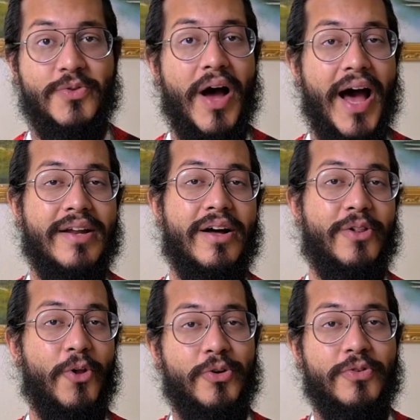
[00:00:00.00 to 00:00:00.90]
to add a
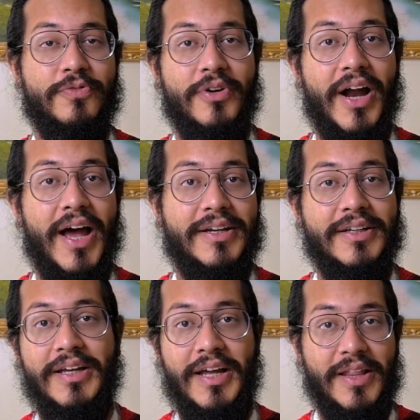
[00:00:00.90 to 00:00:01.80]
lot of variety